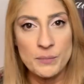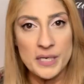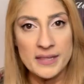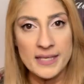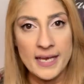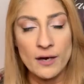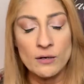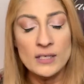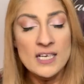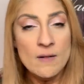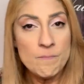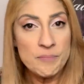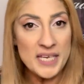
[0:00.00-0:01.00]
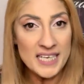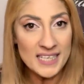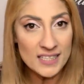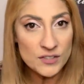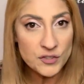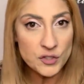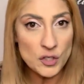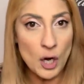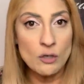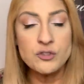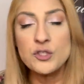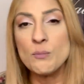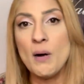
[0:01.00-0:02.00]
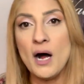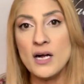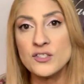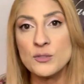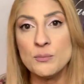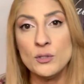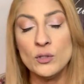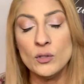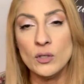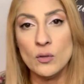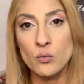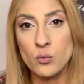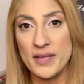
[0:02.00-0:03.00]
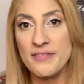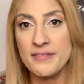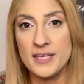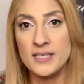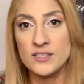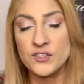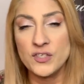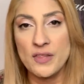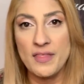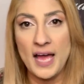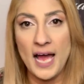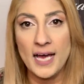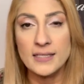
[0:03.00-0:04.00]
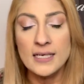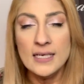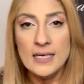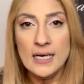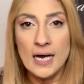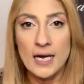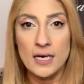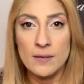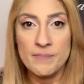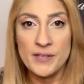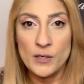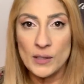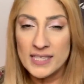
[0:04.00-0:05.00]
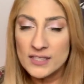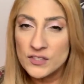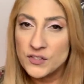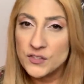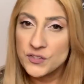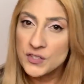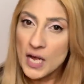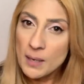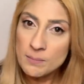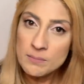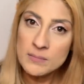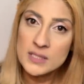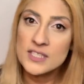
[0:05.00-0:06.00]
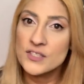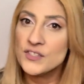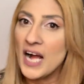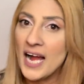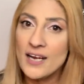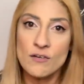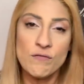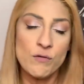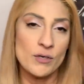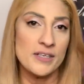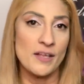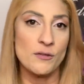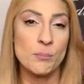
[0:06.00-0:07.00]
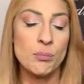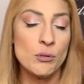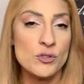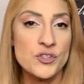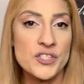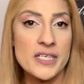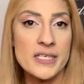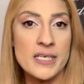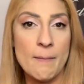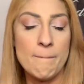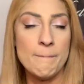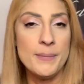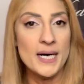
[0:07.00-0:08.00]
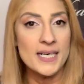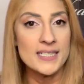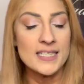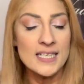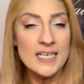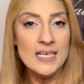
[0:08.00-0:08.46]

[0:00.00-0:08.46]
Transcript: been there. It is also possible with this that there is some desire for another person, but